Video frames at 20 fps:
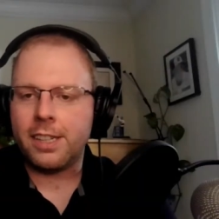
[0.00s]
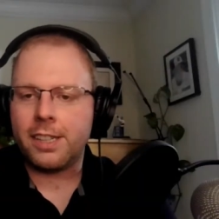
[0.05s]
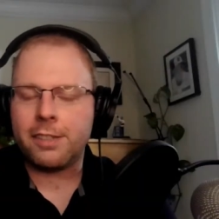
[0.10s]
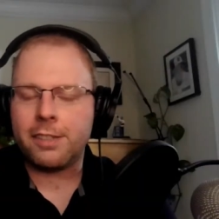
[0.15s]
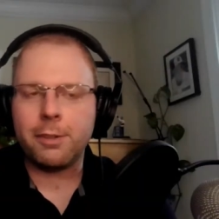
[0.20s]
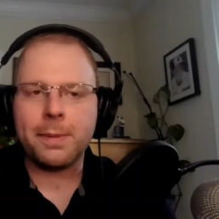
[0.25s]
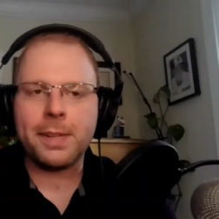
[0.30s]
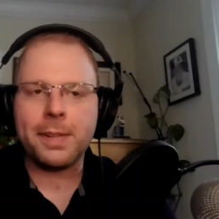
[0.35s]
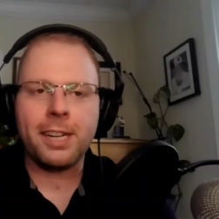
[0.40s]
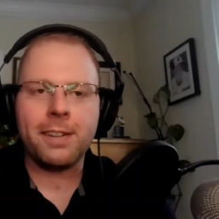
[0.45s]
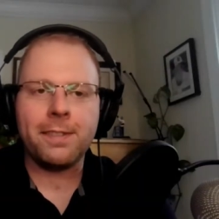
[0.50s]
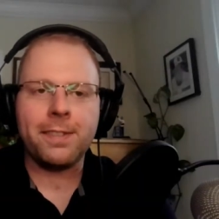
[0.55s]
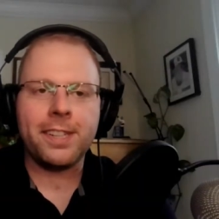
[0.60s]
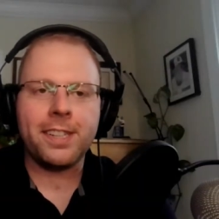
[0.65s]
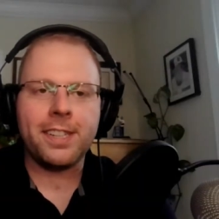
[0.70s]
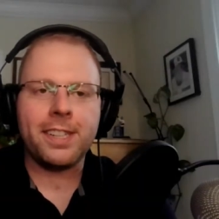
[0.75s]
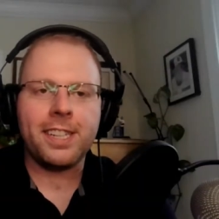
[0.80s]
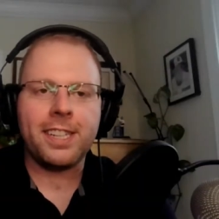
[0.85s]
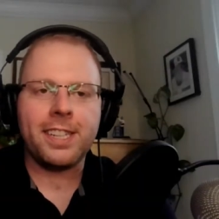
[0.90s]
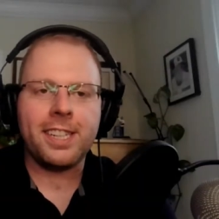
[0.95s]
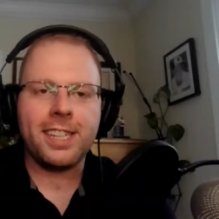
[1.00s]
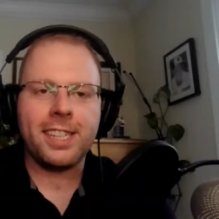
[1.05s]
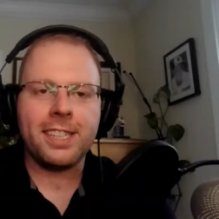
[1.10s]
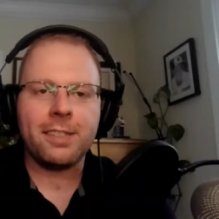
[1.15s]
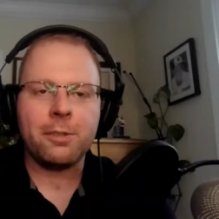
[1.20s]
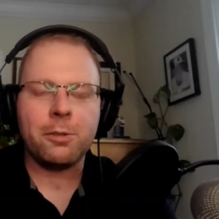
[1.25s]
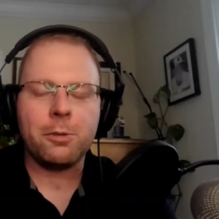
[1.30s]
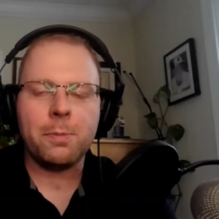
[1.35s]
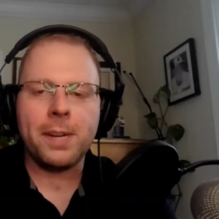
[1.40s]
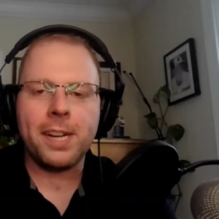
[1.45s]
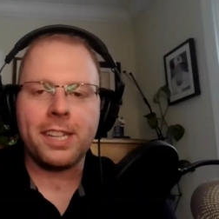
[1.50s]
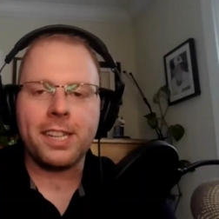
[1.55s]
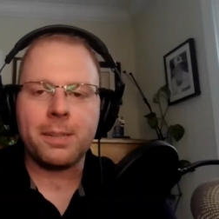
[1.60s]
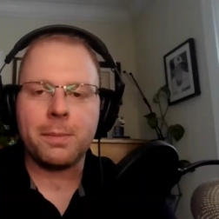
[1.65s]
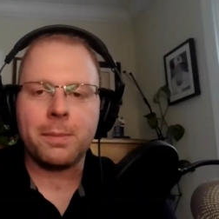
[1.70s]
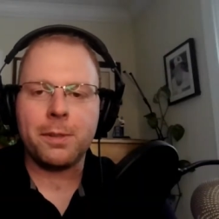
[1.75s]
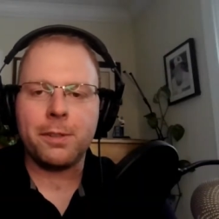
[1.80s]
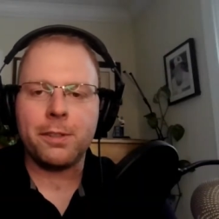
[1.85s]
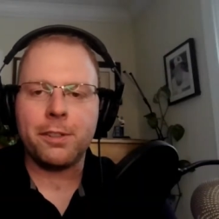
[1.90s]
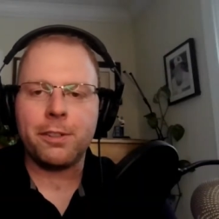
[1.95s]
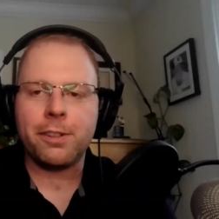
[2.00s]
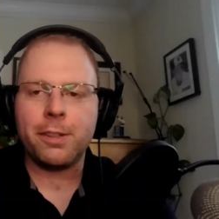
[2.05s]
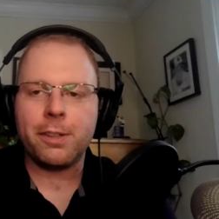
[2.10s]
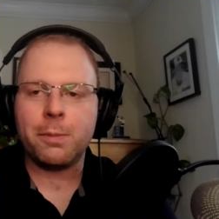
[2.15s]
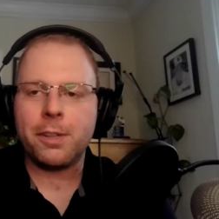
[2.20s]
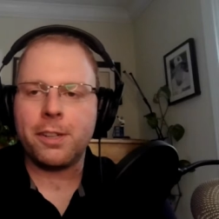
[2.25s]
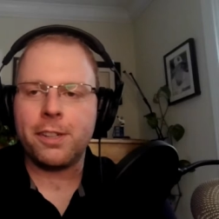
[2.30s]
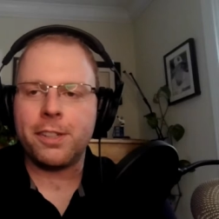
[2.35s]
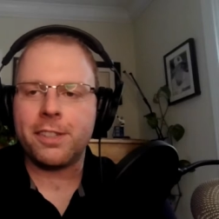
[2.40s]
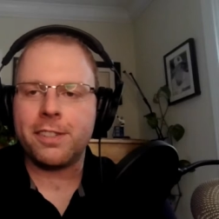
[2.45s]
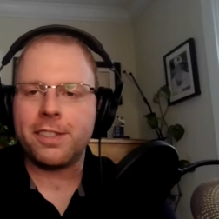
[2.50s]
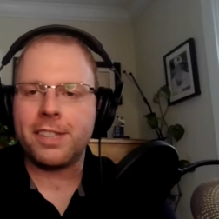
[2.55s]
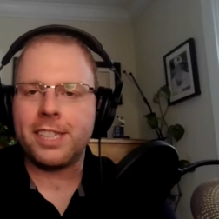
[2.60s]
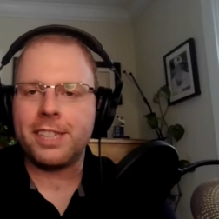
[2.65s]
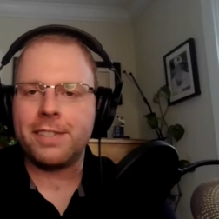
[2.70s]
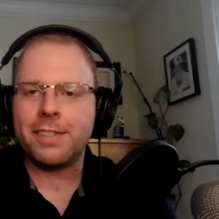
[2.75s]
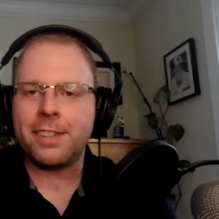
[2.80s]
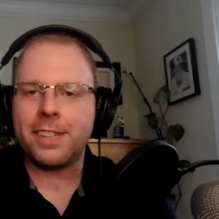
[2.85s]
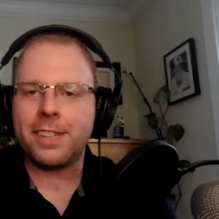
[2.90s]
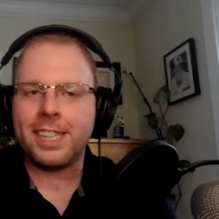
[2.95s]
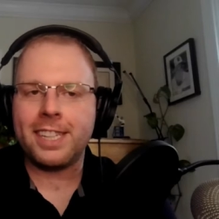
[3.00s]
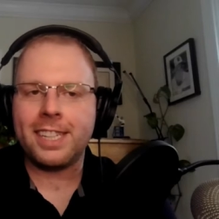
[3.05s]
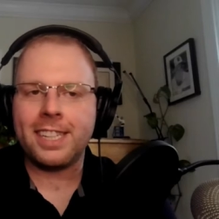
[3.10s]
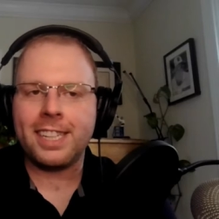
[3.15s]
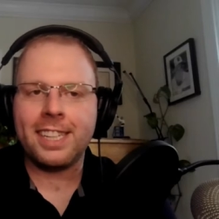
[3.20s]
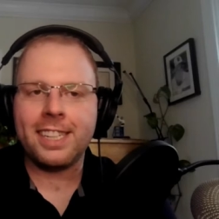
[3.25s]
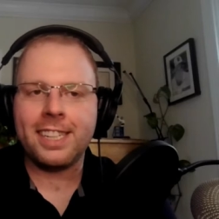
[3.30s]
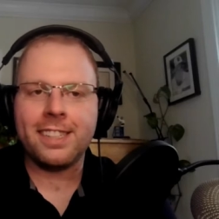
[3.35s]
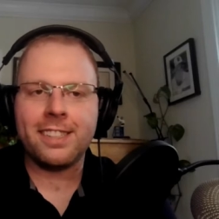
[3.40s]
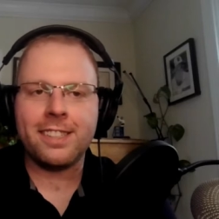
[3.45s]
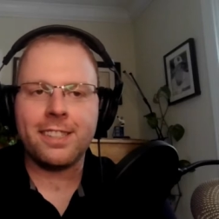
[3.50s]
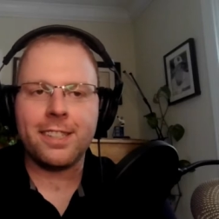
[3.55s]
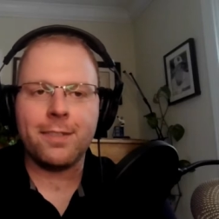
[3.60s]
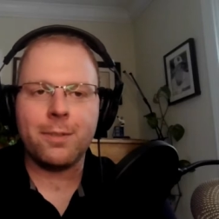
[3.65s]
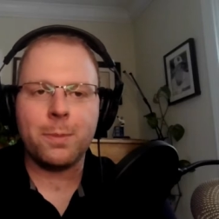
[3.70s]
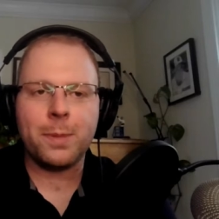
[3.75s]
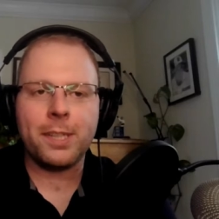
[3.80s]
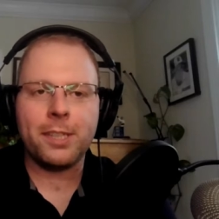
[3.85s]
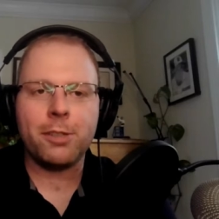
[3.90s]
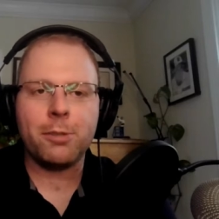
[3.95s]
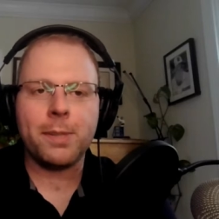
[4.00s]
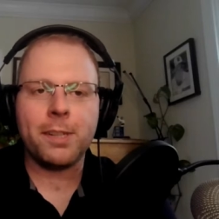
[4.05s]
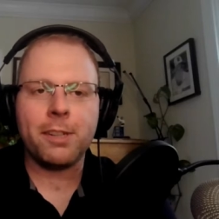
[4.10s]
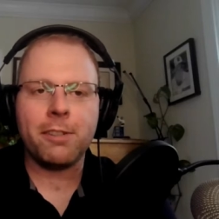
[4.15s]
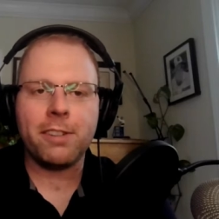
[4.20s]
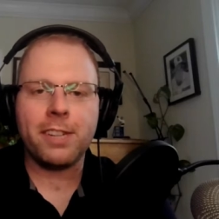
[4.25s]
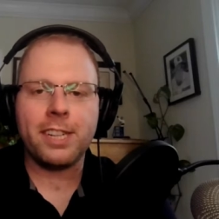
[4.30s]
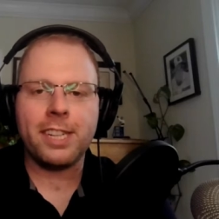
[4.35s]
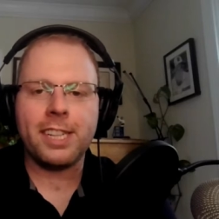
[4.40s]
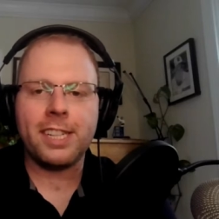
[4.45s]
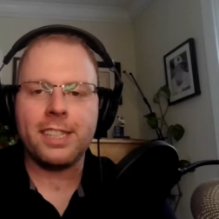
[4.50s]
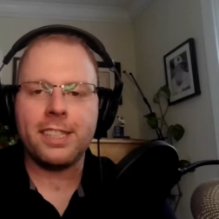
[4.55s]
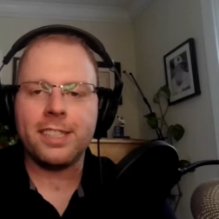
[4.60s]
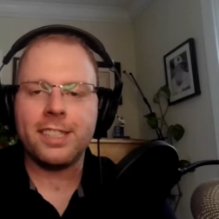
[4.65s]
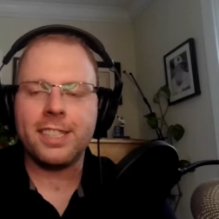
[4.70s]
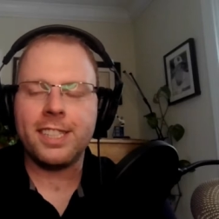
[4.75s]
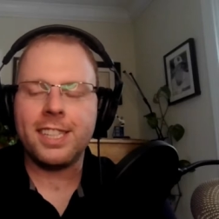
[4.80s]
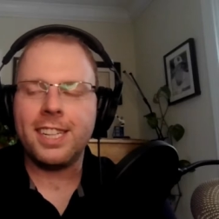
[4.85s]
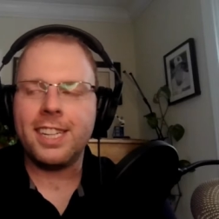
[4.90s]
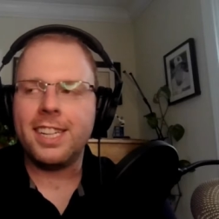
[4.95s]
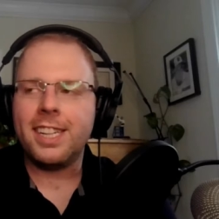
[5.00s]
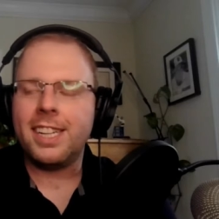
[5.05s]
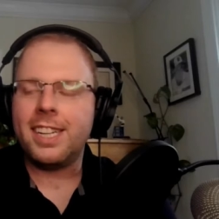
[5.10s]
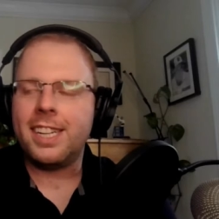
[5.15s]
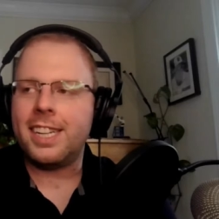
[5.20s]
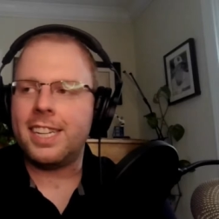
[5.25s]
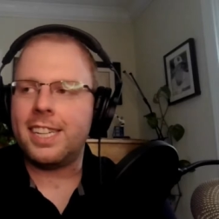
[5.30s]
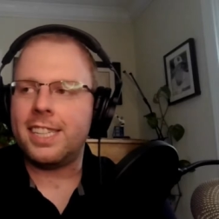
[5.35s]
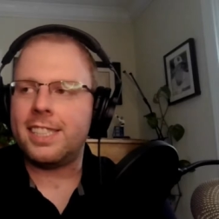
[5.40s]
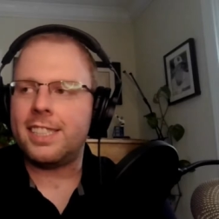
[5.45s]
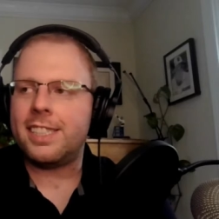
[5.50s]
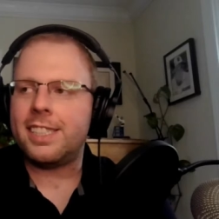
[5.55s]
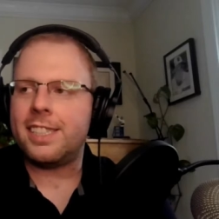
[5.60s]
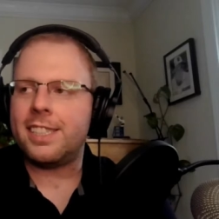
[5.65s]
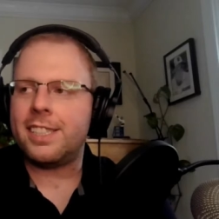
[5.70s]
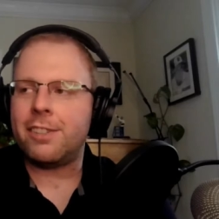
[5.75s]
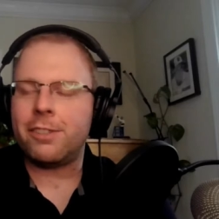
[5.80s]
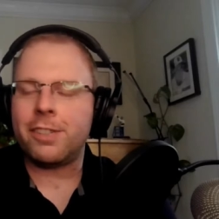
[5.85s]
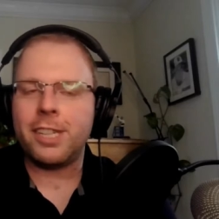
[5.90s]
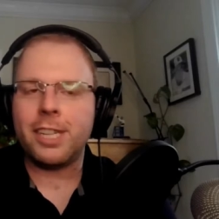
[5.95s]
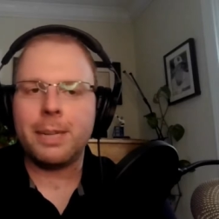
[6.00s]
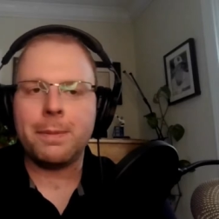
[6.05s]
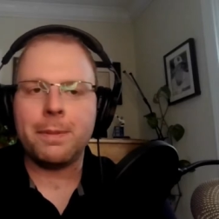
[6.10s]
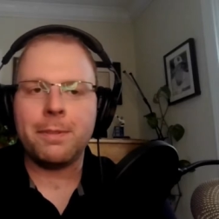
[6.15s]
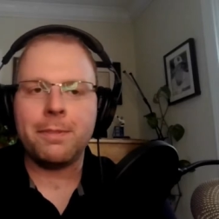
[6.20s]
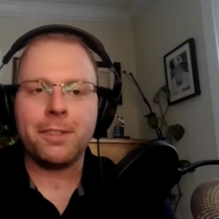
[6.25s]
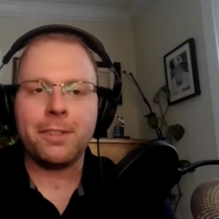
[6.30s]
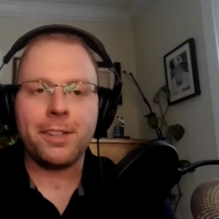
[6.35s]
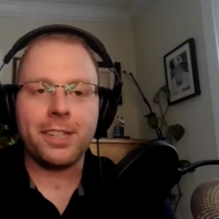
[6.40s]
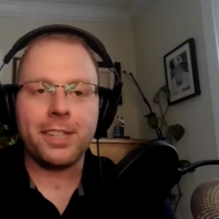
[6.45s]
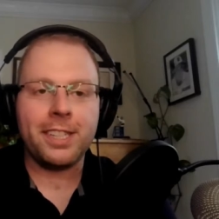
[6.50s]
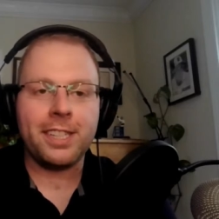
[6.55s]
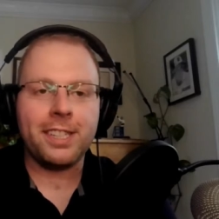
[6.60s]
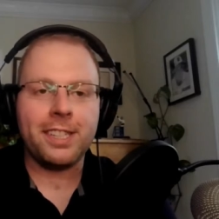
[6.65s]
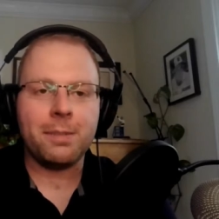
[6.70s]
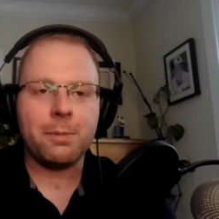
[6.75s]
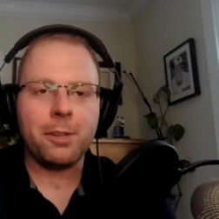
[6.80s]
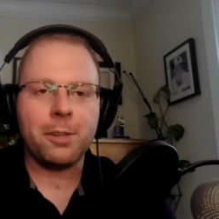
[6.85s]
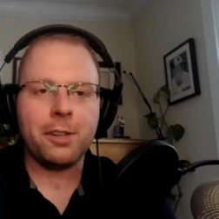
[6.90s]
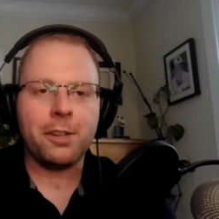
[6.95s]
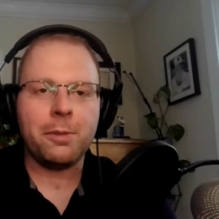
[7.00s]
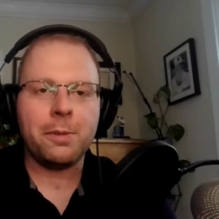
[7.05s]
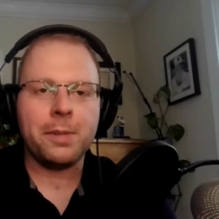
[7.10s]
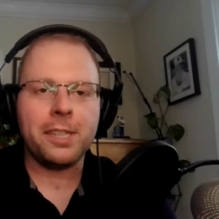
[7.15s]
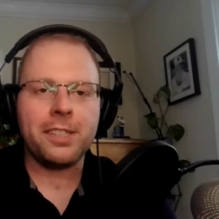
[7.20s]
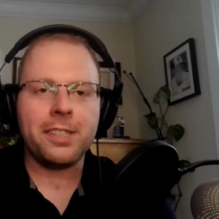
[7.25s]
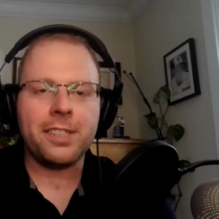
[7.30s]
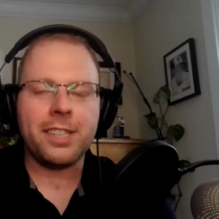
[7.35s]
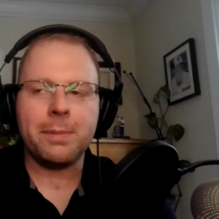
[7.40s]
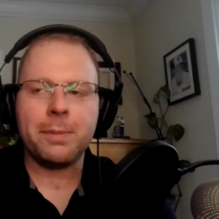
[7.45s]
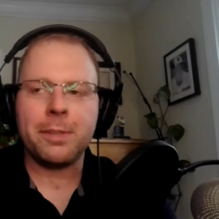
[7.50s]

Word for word: So I'm kind of a high school basketball nerd as well. So I definitely had to get into stuff about Neumann Goretti and your time in Philly as well, which